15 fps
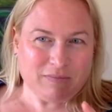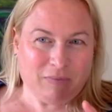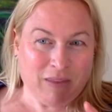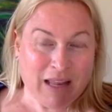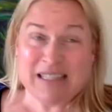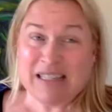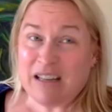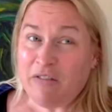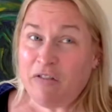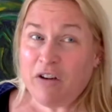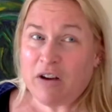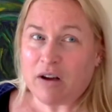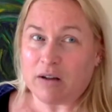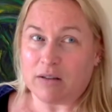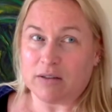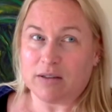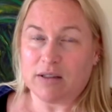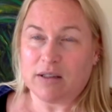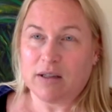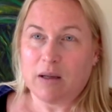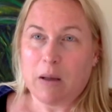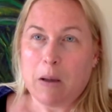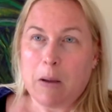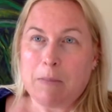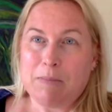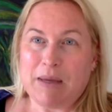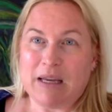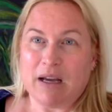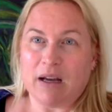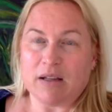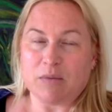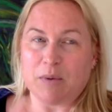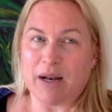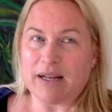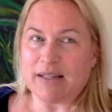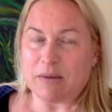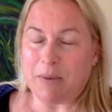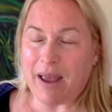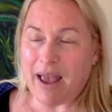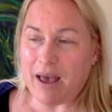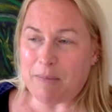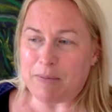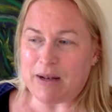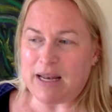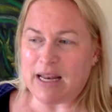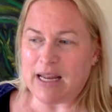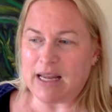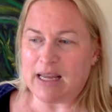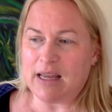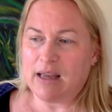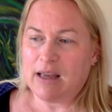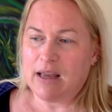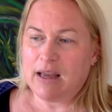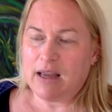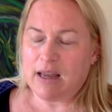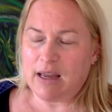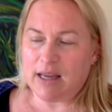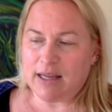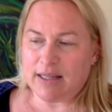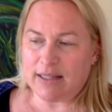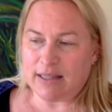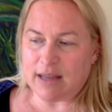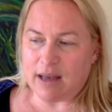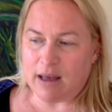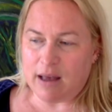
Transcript: It's difficult because what ends up happening is